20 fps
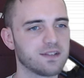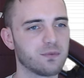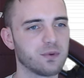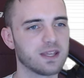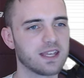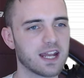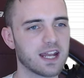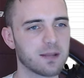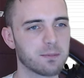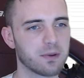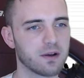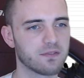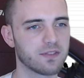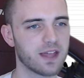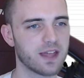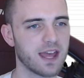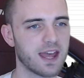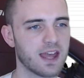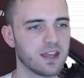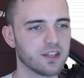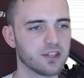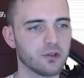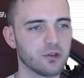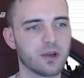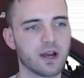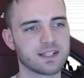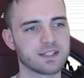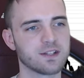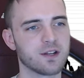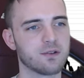If we get above there, you
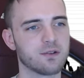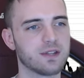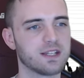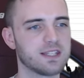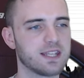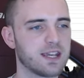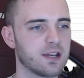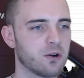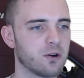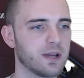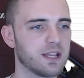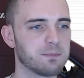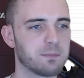guys know the deal.